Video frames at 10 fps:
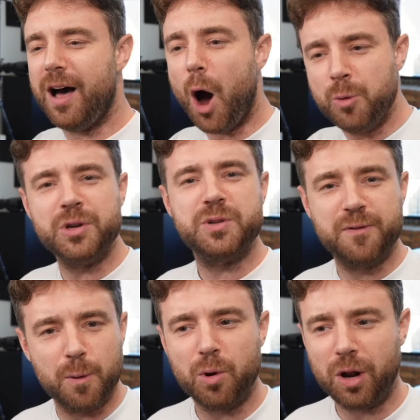owners of
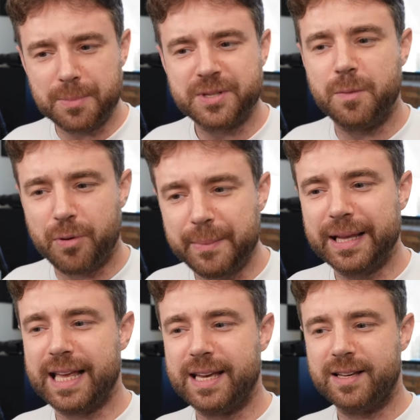football clubs in the
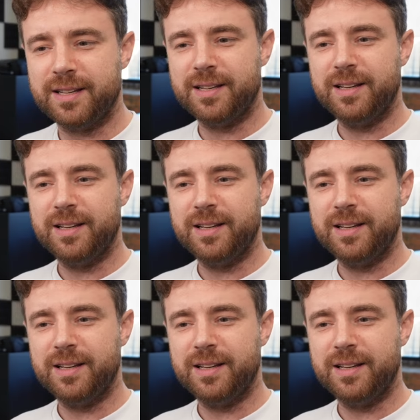Premier League?